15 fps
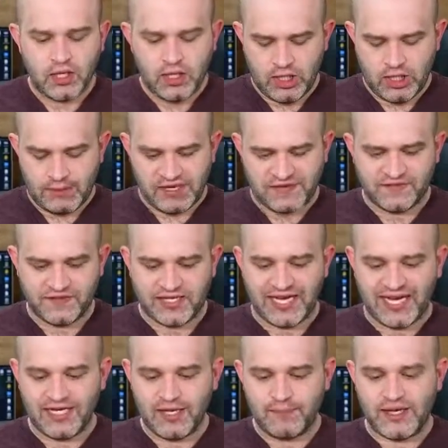I've
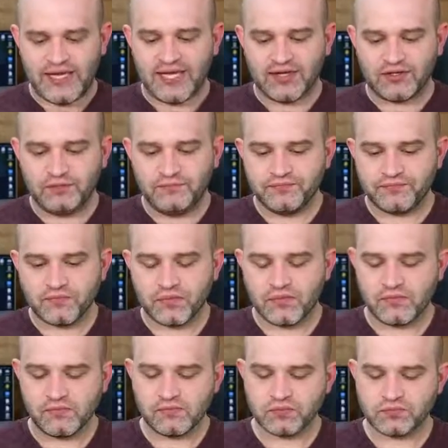got a paddle,
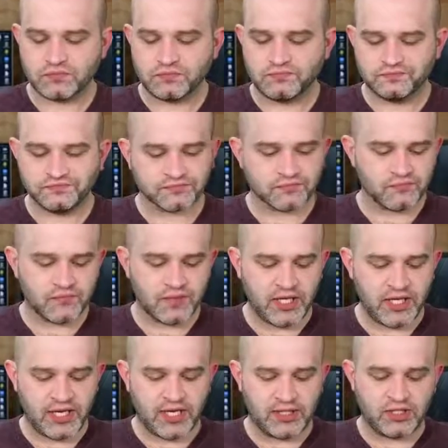
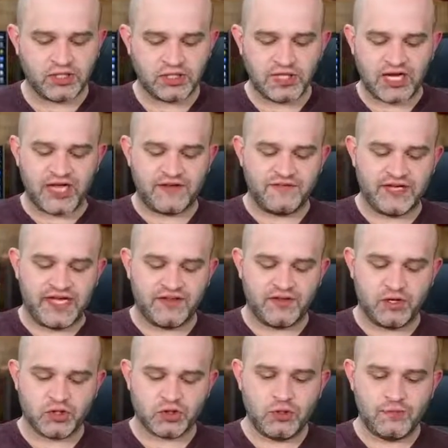and there
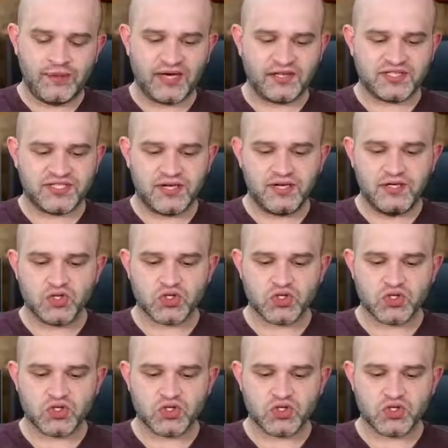are 2 paddles down here.